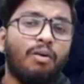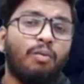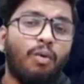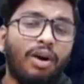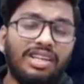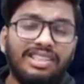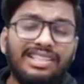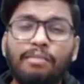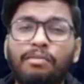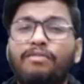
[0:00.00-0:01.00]
what is the
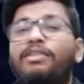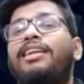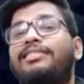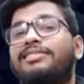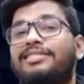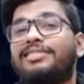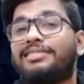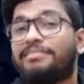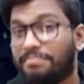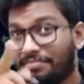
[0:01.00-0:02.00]
type of
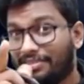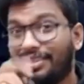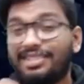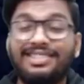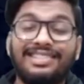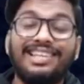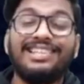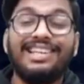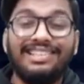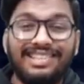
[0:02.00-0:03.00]
lens? This
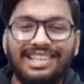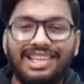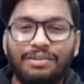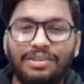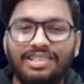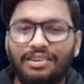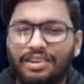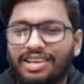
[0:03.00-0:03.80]
is an interesting question. Now